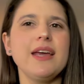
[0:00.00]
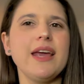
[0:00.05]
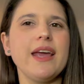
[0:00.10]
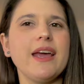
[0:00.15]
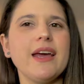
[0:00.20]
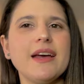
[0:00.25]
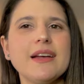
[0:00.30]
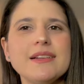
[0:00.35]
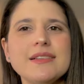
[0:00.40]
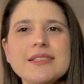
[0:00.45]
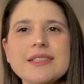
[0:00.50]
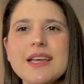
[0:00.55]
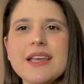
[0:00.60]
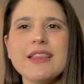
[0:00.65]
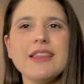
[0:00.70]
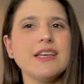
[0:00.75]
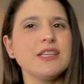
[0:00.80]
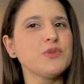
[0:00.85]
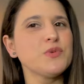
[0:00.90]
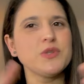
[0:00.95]
and
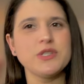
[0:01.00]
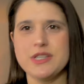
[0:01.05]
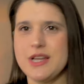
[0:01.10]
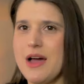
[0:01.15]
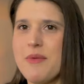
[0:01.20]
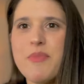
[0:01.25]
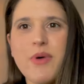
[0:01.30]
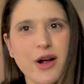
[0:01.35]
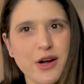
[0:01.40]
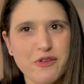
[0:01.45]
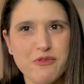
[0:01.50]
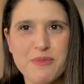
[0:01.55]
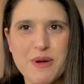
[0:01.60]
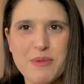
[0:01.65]
this was not part of my